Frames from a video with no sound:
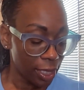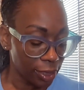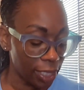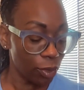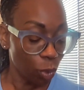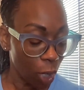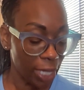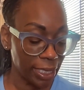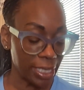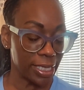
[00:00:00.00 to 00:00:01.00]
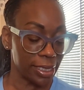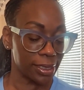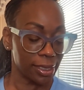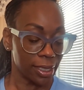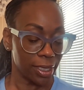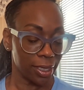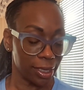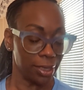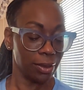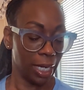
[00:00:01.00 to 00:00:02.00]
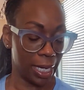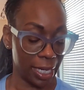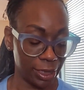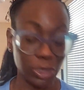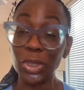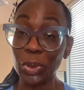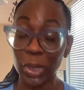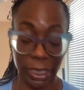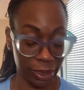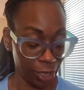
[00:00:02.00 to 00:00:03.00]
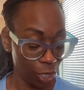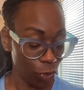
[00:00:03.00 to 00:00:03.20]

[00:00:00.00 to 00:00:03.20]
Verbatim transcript: then what is Ilhan doing